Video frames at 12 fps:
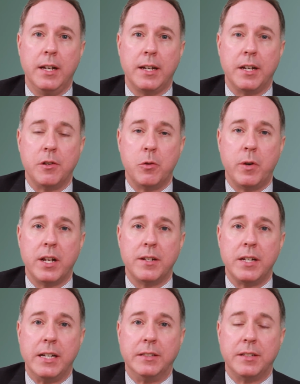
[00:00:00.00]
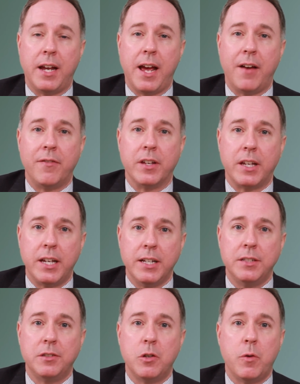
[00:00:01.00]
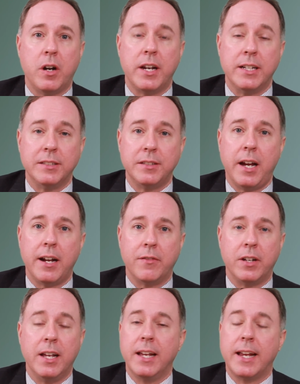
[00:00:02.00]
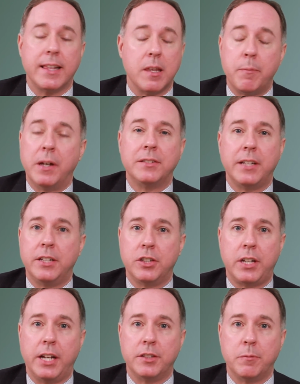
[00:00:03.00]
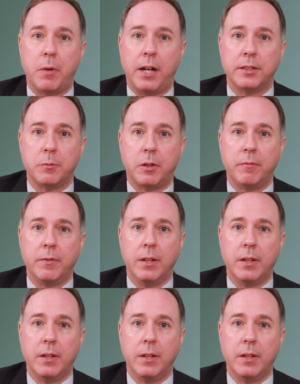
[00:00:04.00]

can do what it needs to have the kids who are inside of it get the best education possible.